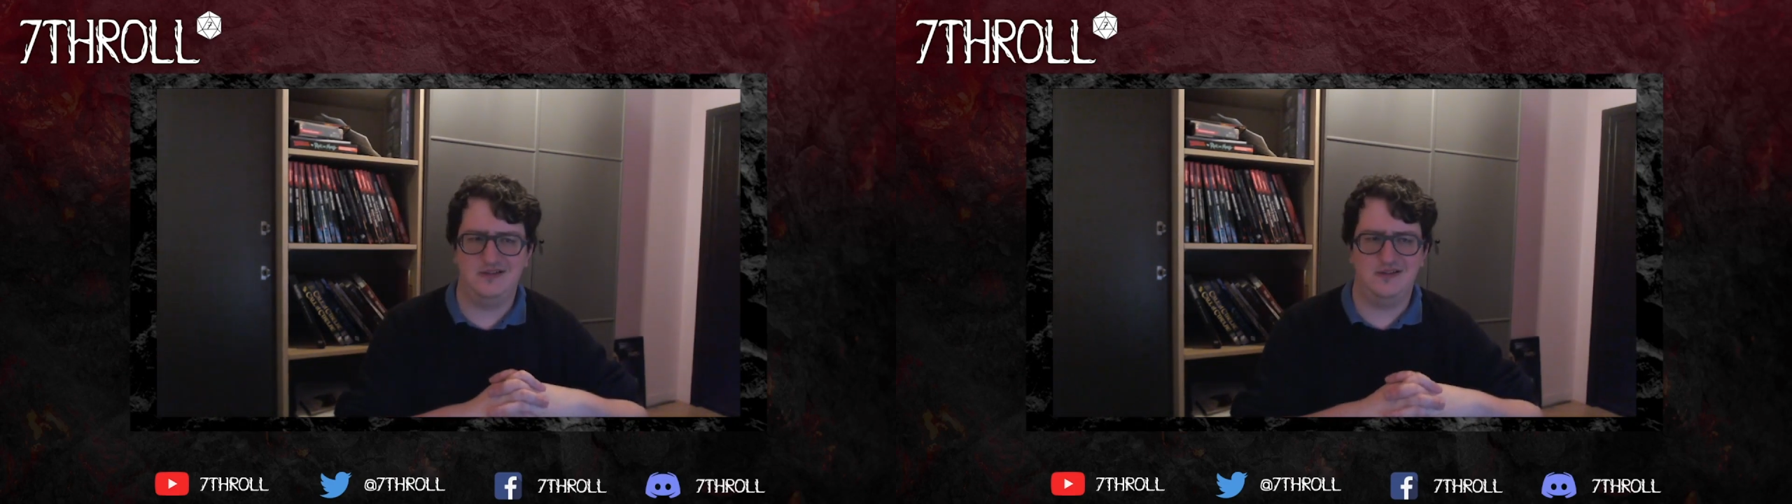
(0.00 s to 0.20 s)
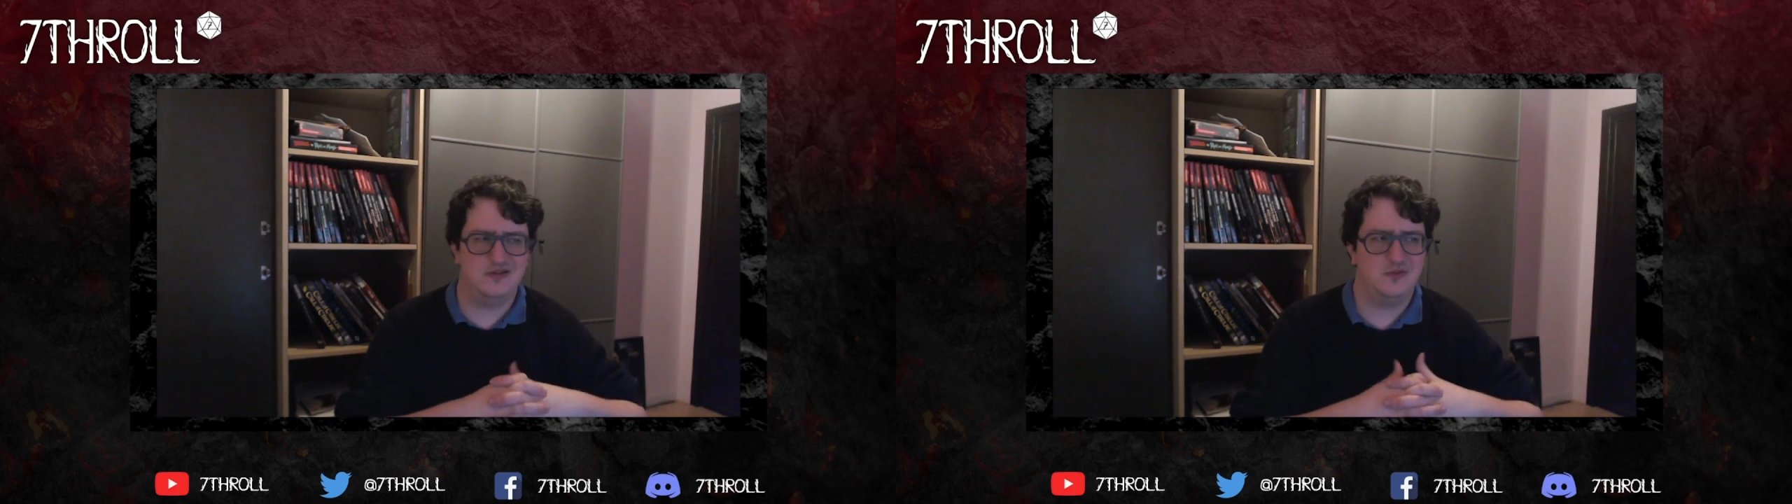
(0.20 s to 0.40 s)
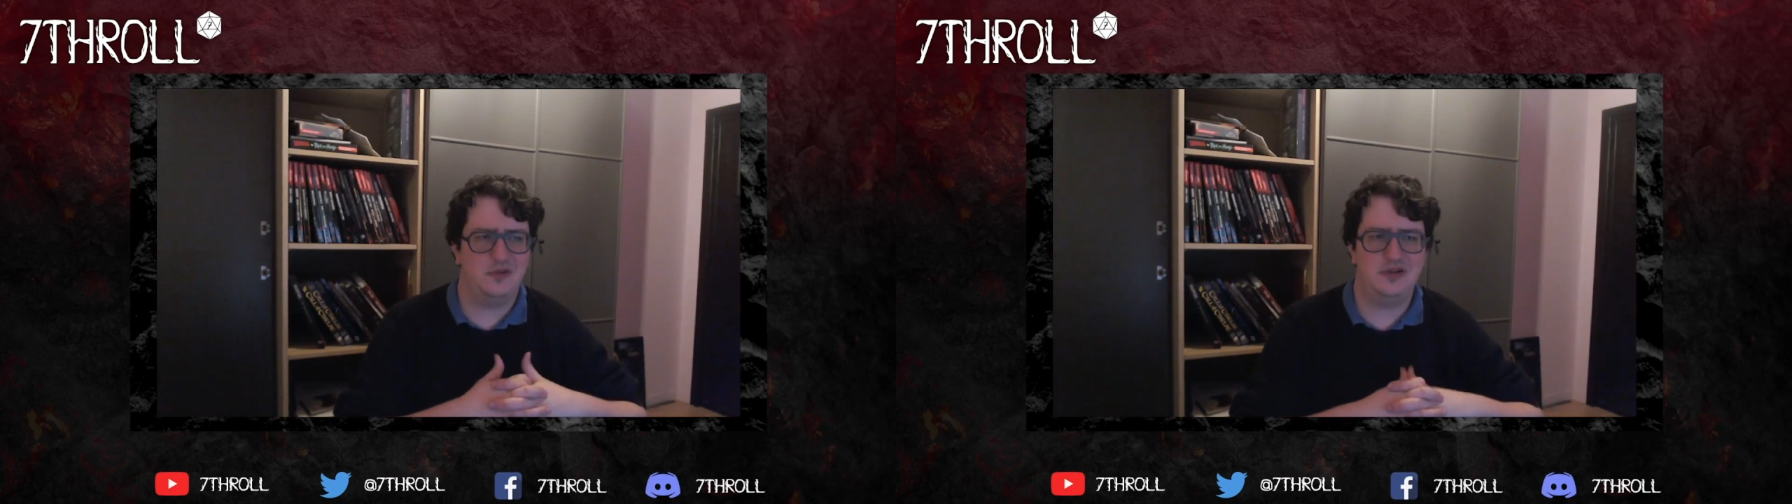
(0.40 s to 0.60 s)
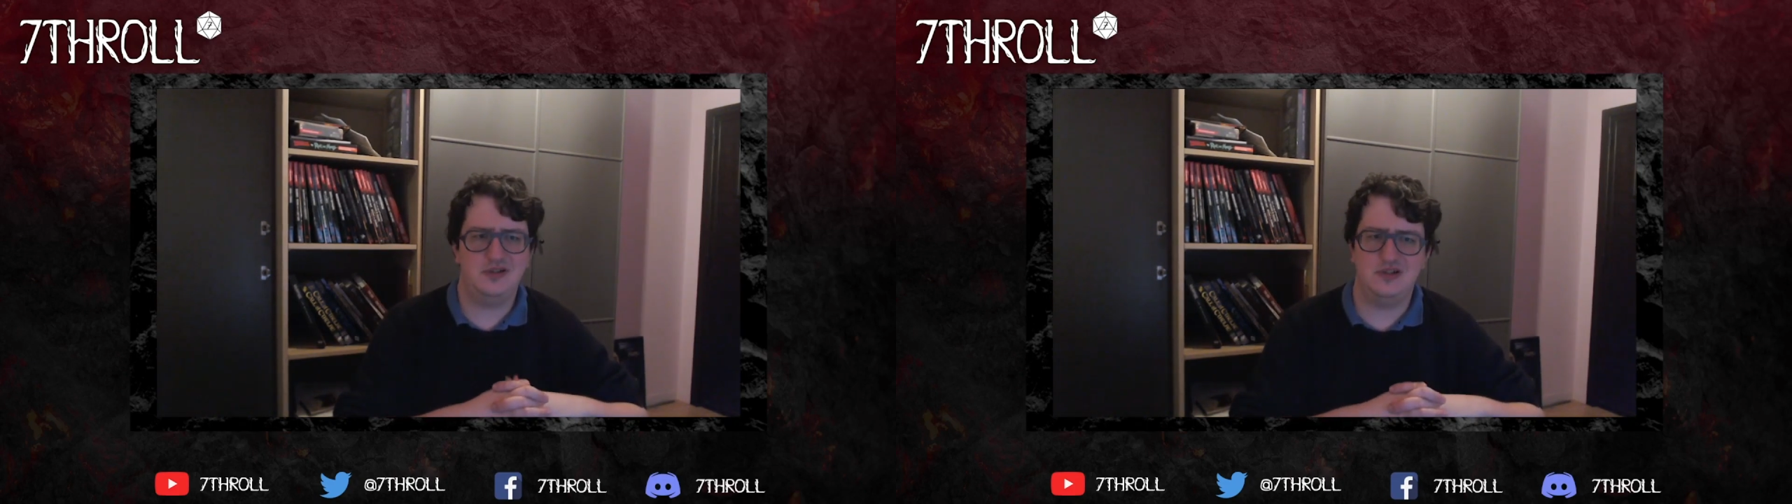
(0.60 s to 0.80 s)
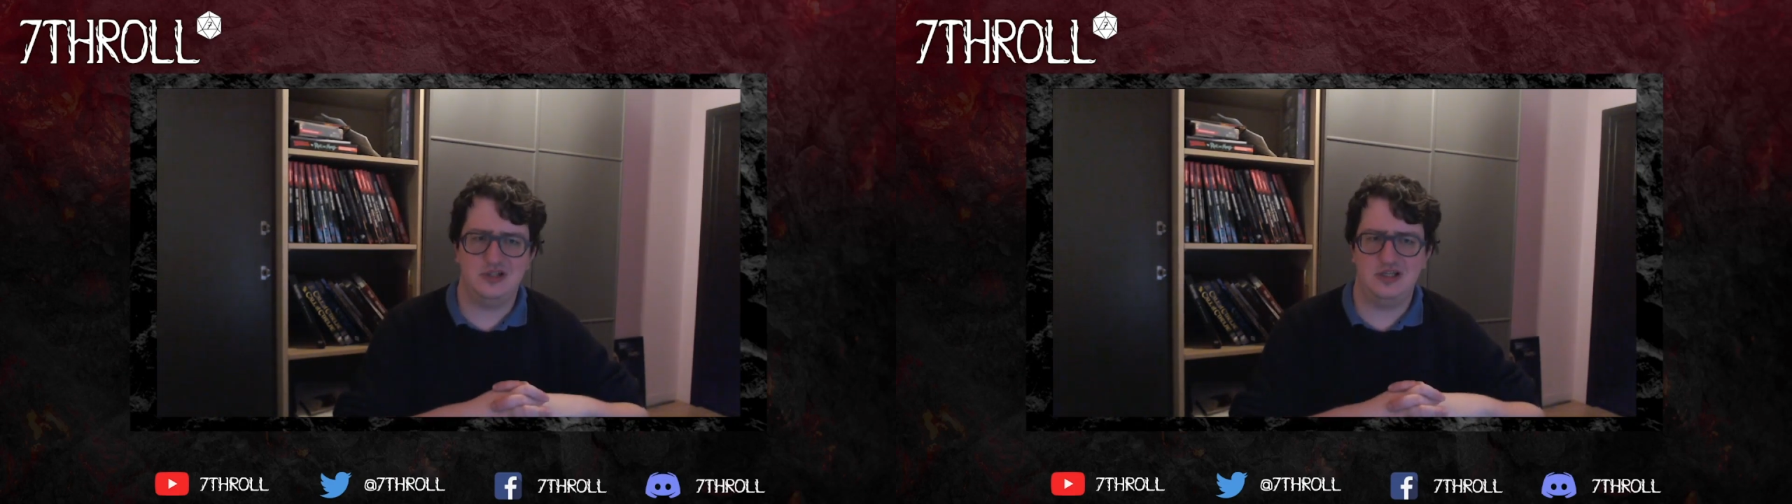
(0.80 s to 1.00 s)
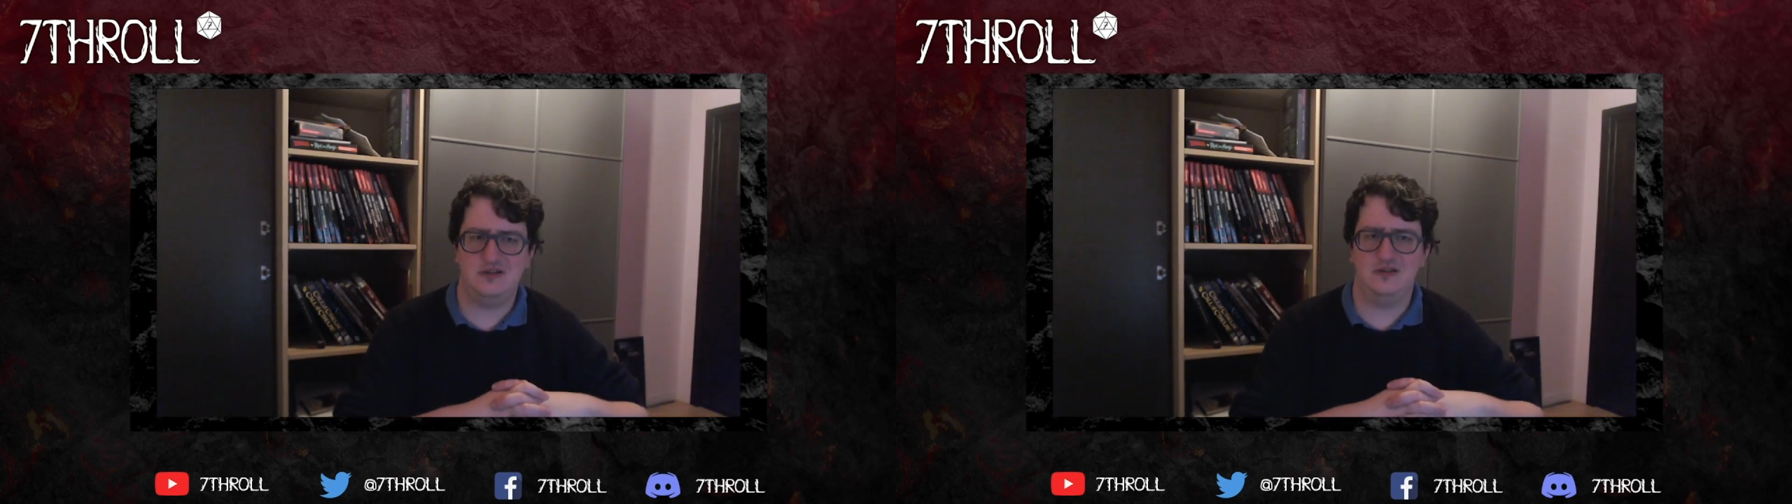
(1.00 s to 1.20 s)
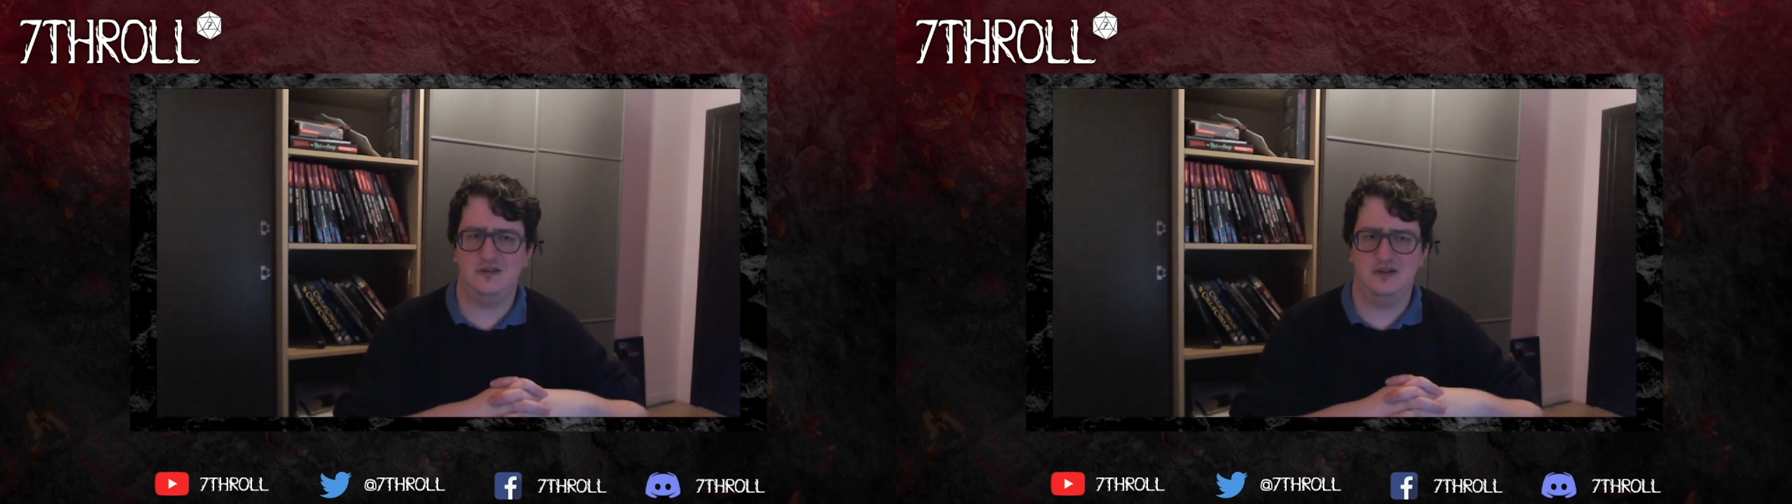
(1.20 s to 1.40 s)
There's a bunch of changes.